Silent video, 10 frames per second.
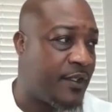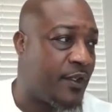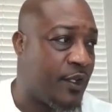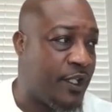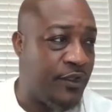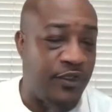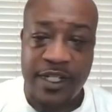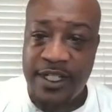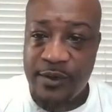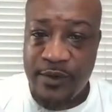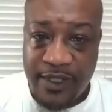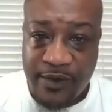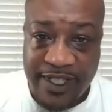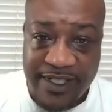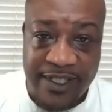or are you trying to
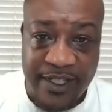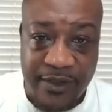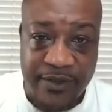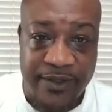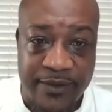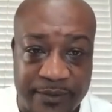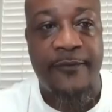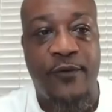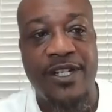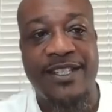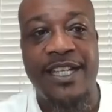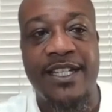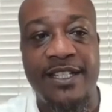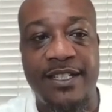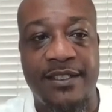increase sales? And for the sake
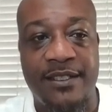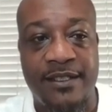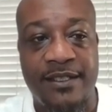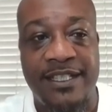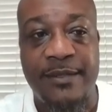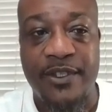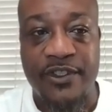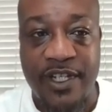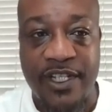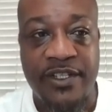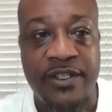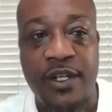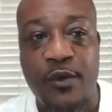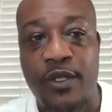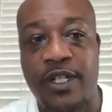of this demonstration,
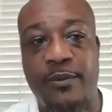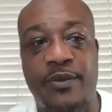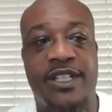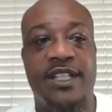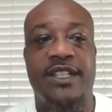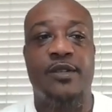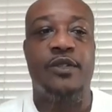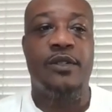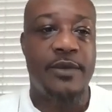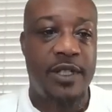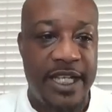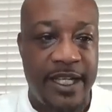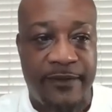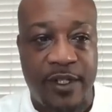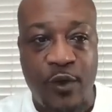we're going to pretend that we're a mental
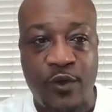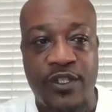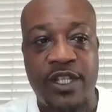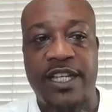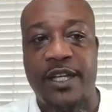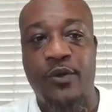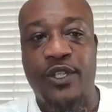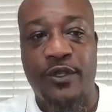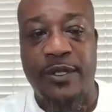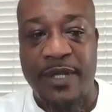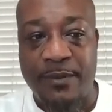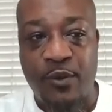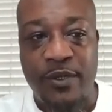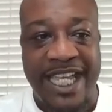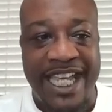health coach and we treat
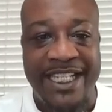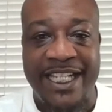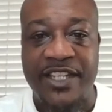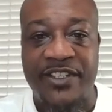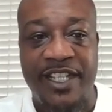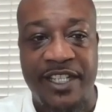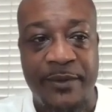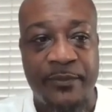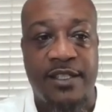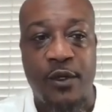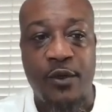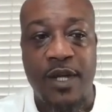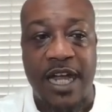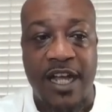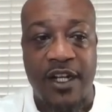people with ADHD. So
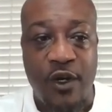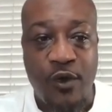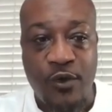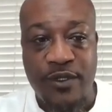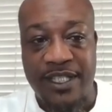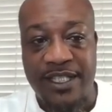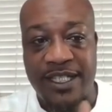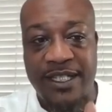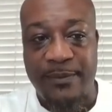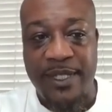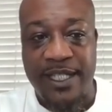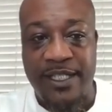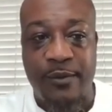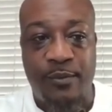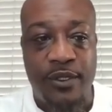our goals is going to be
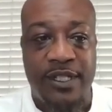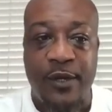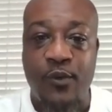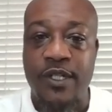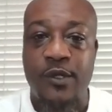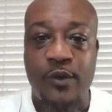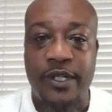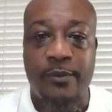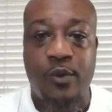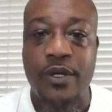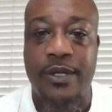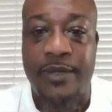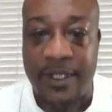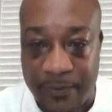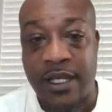to book a one-on-one appointment.